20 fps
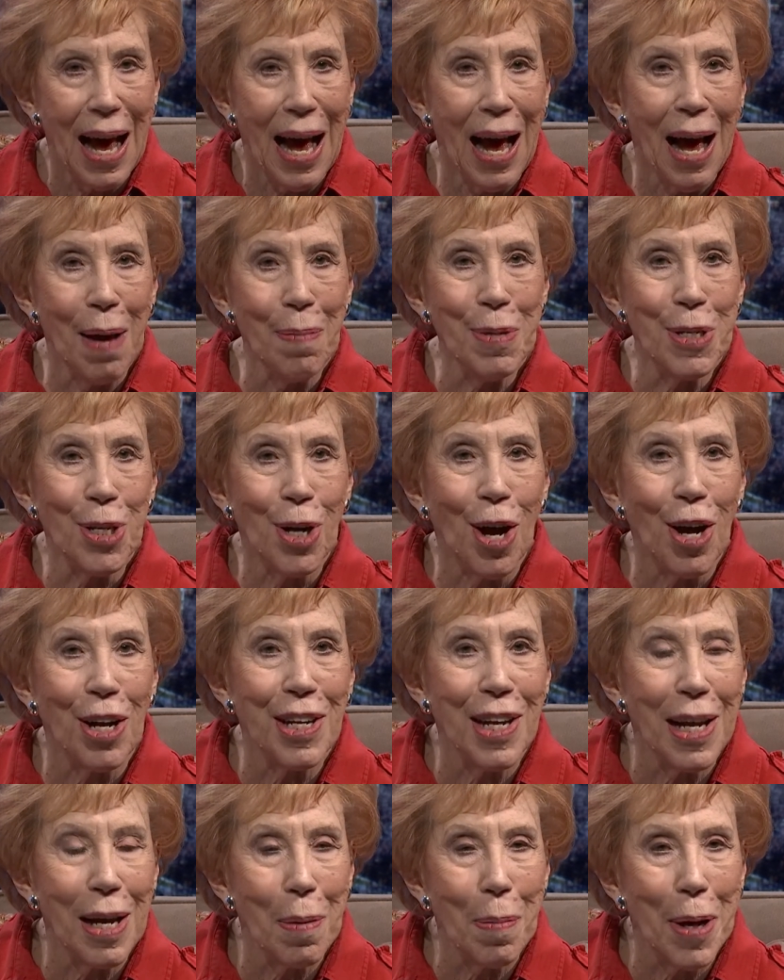I'm
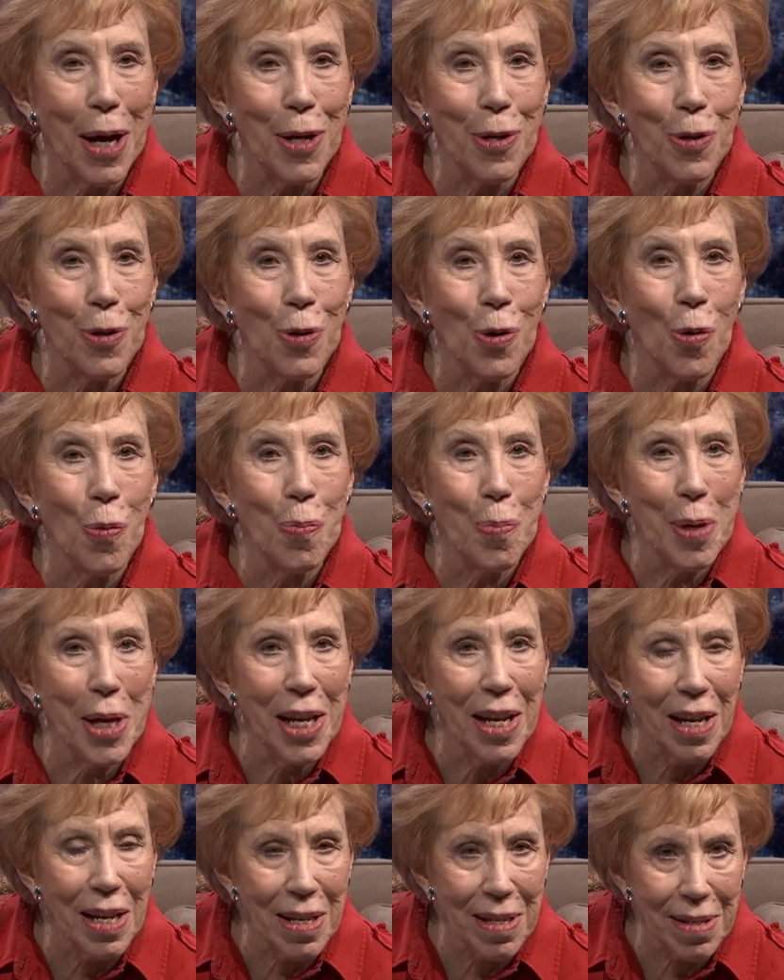talking about your
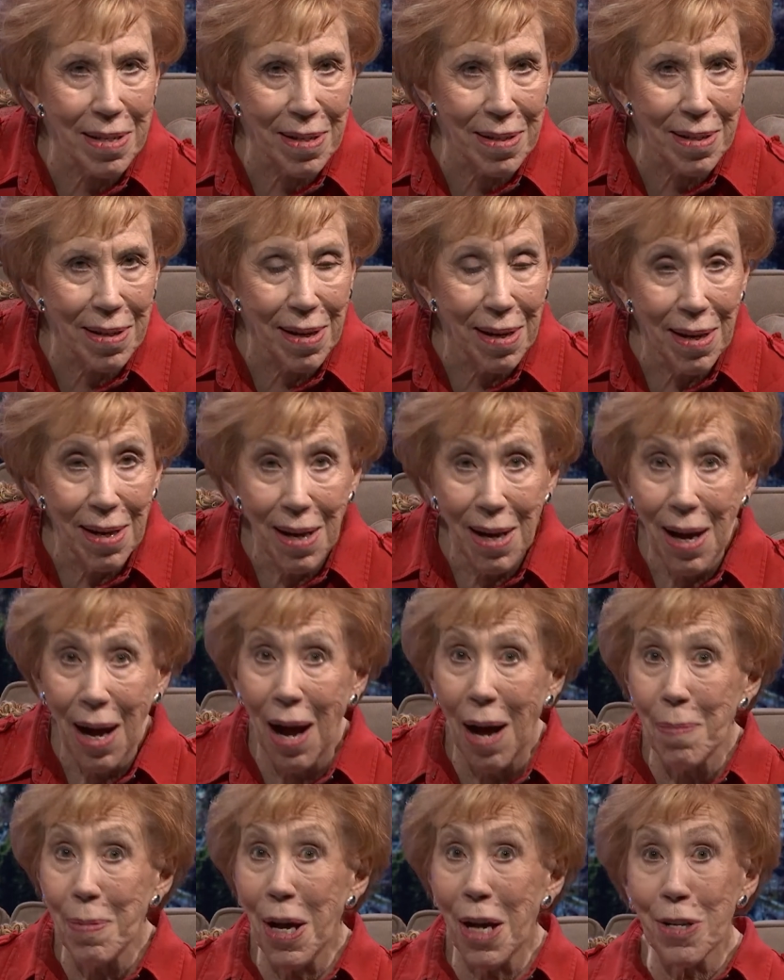obedience.
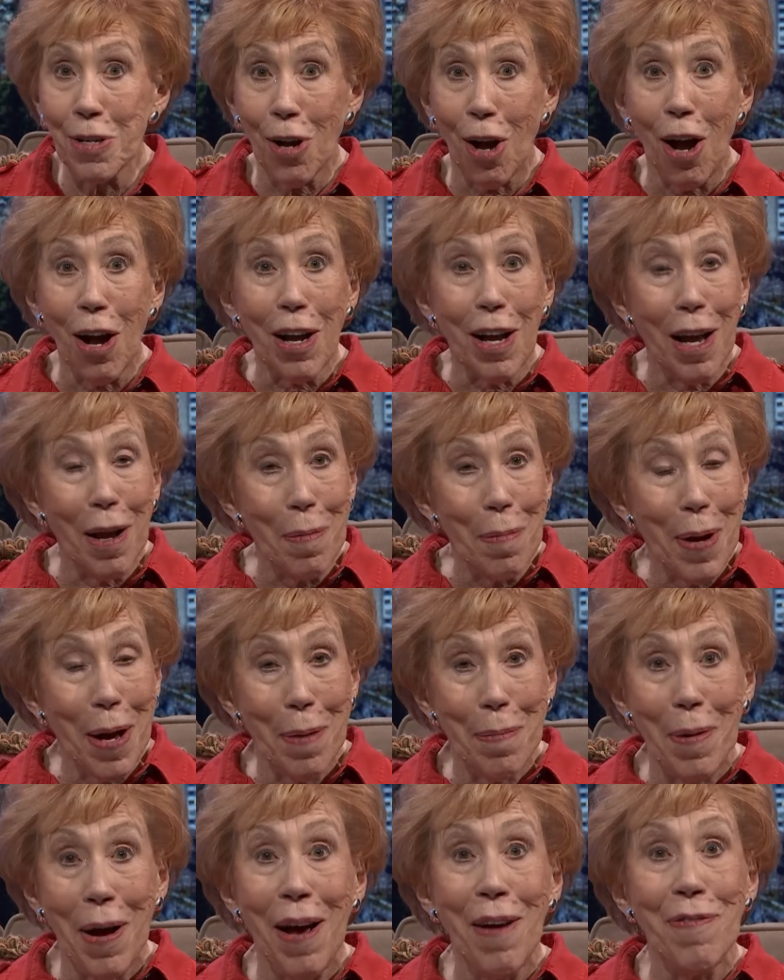I'm not talking
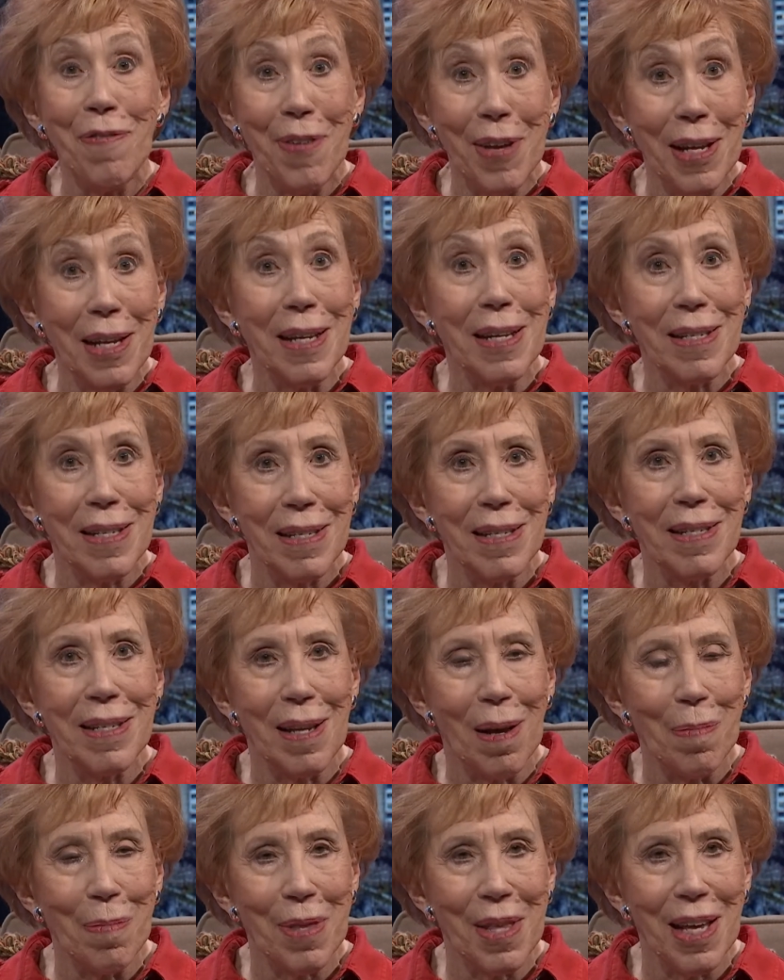about my feelings in
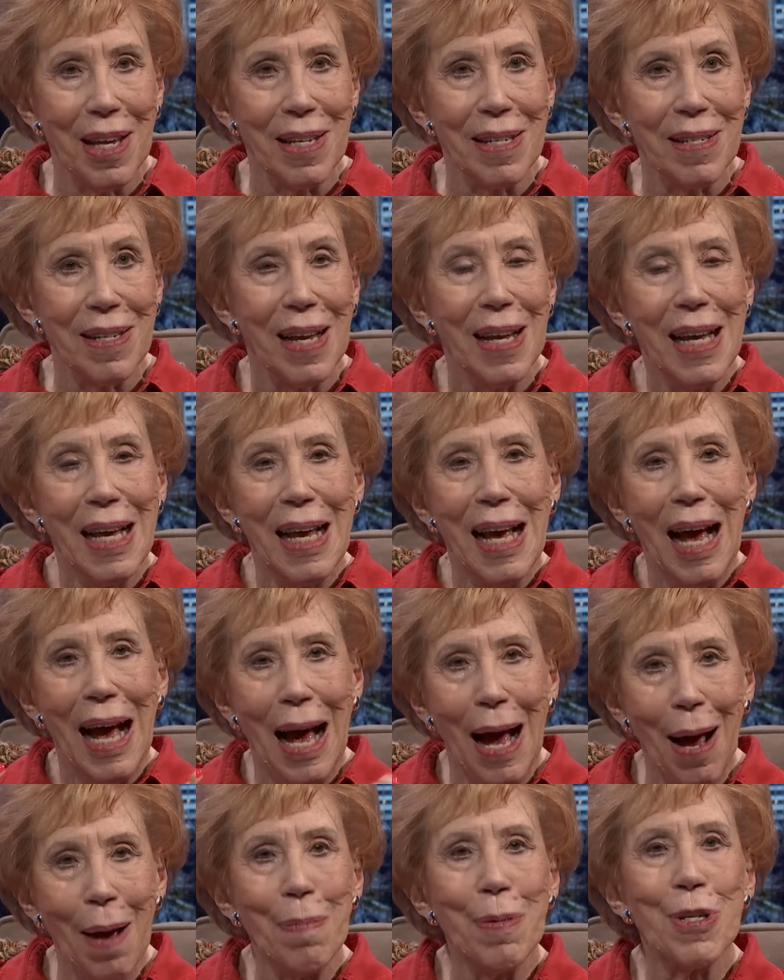some things.
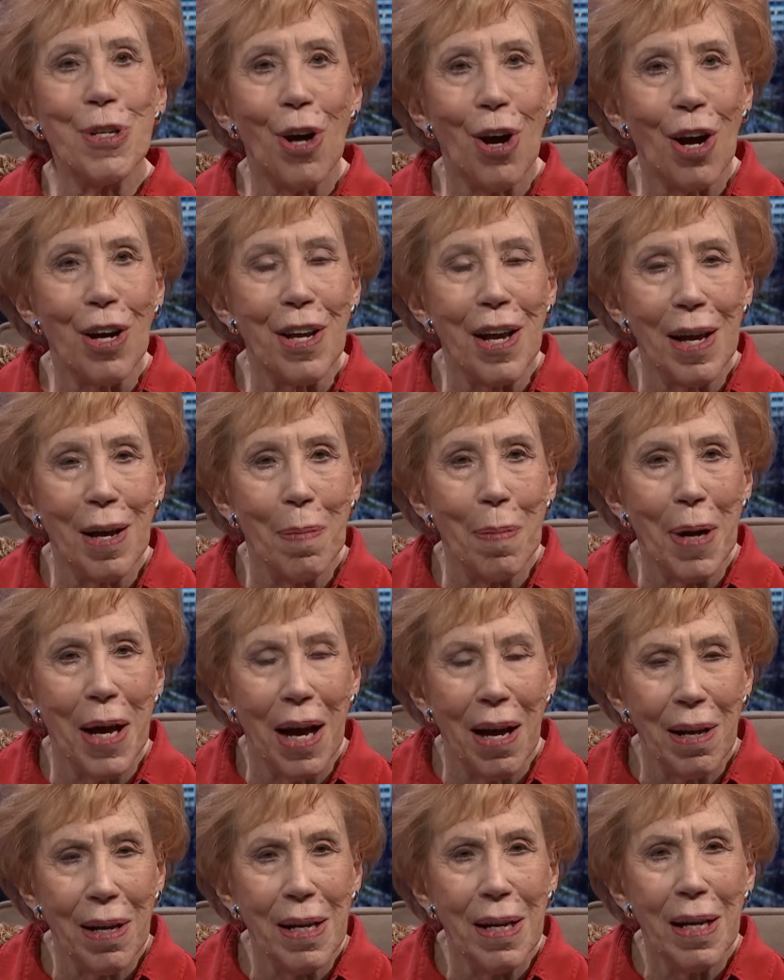I'm talking
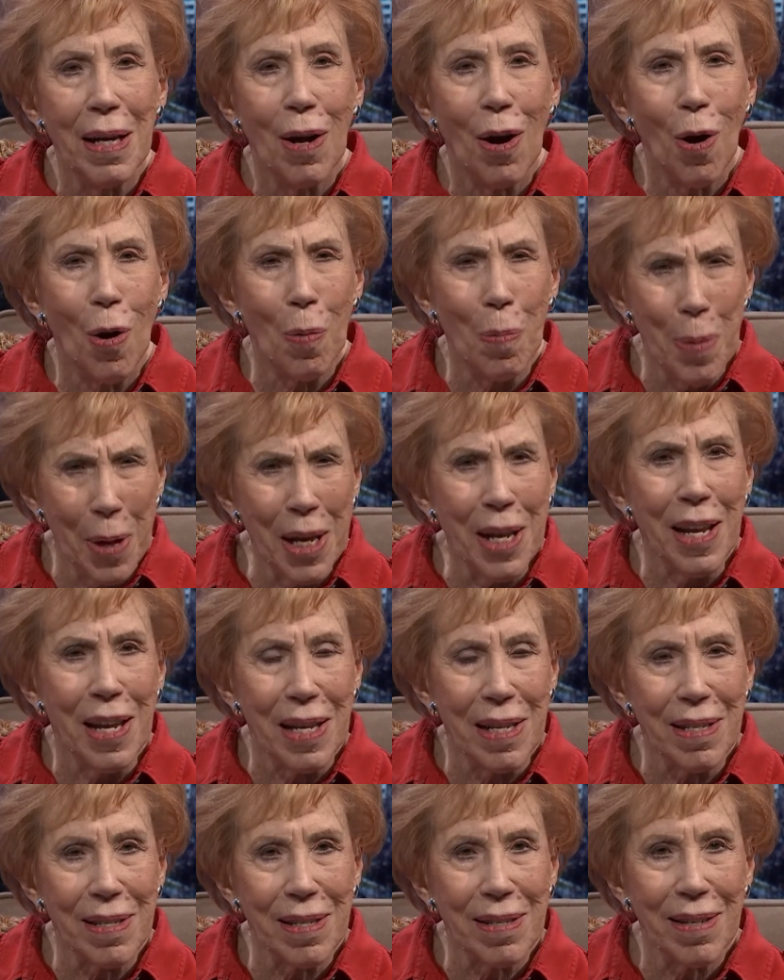about
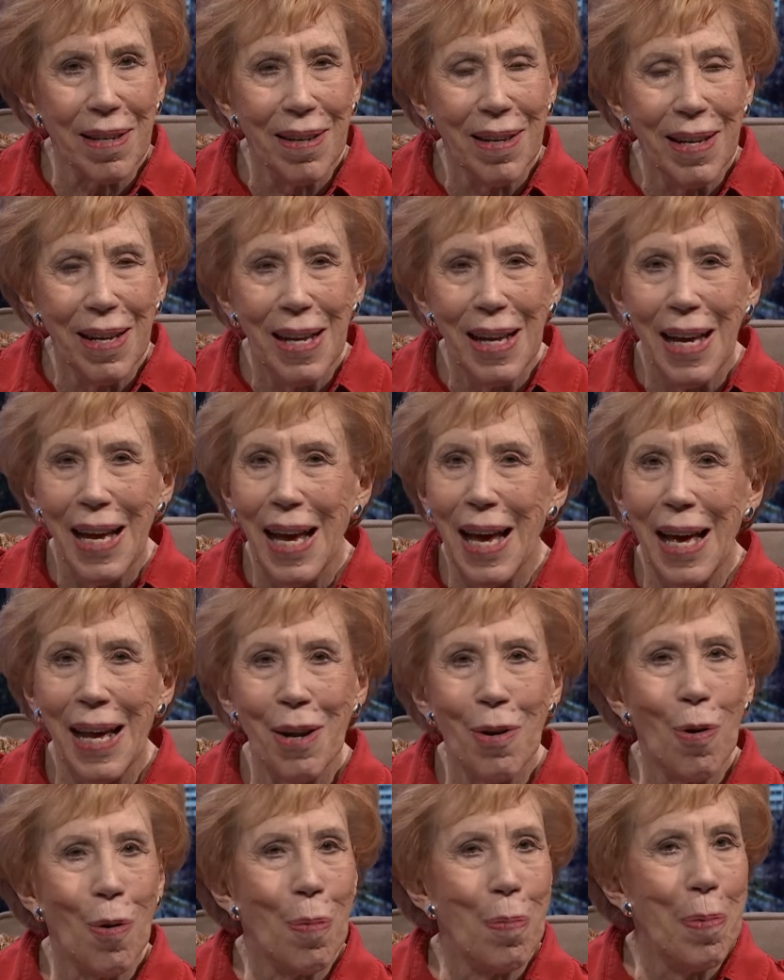obedience
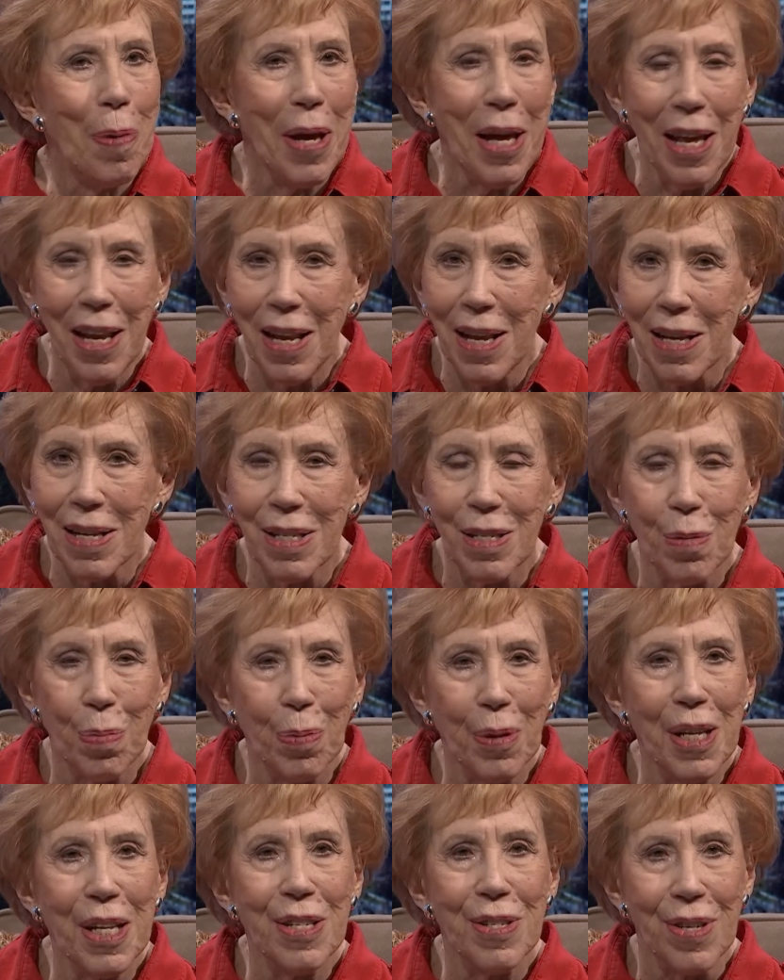and obedience
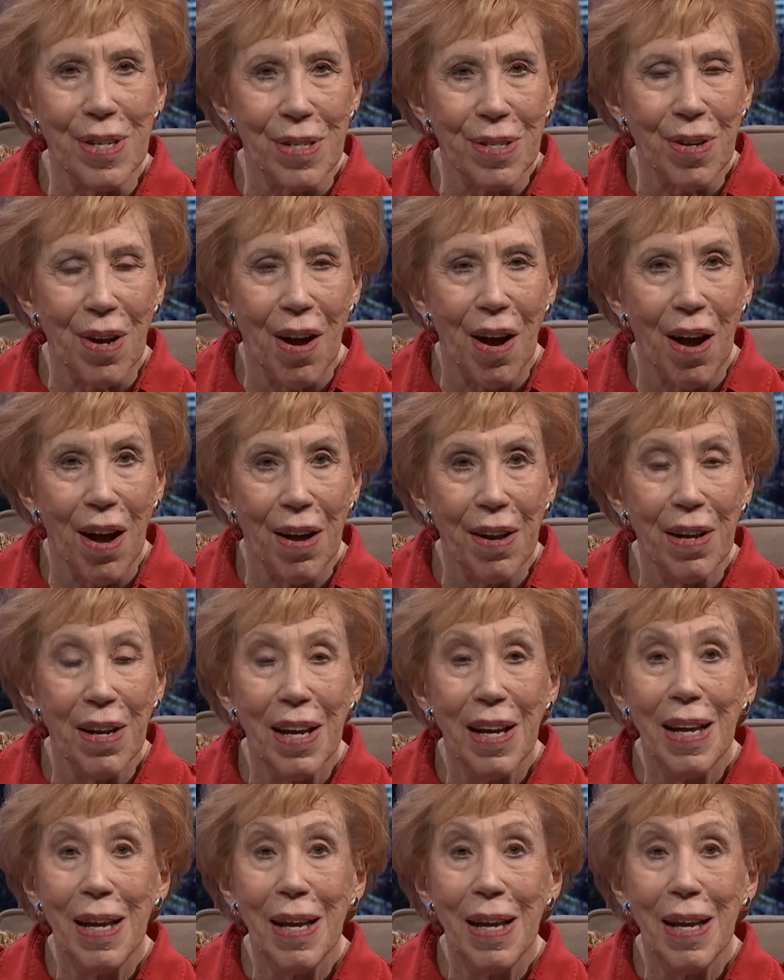pleases God.